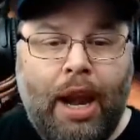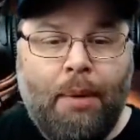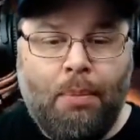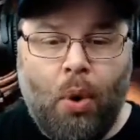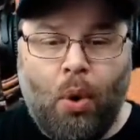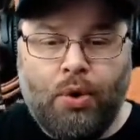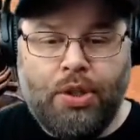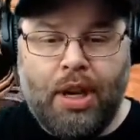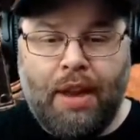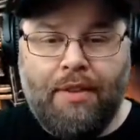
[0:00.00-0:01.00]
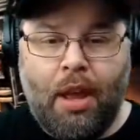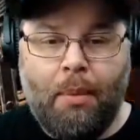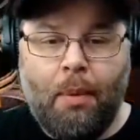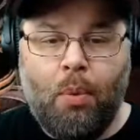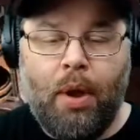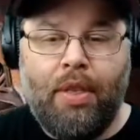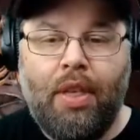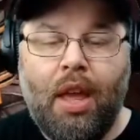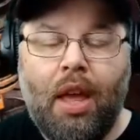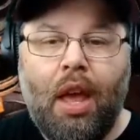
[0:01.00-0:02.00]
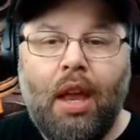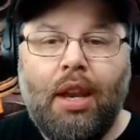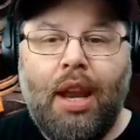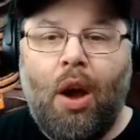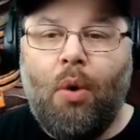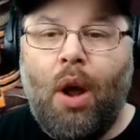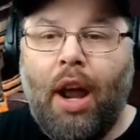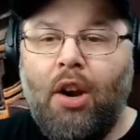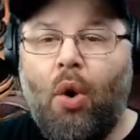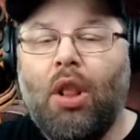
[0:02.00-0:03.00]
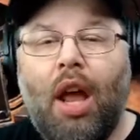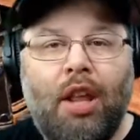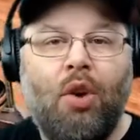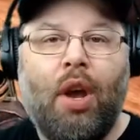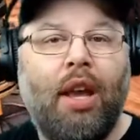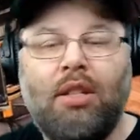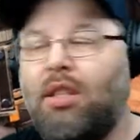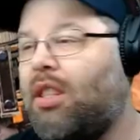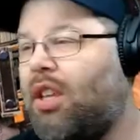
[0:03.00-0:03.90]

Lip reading: poles that I've come up with. Now, I know a lot of you guys,